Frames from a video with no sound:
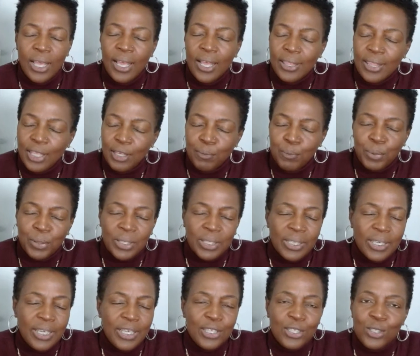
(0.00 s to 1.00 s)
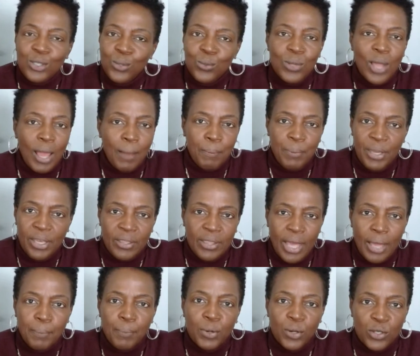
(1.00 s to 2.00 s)
then please do not pick
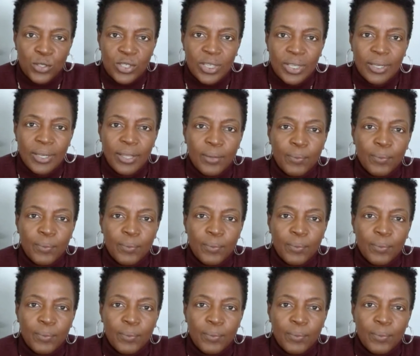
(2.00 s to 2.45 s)
that person.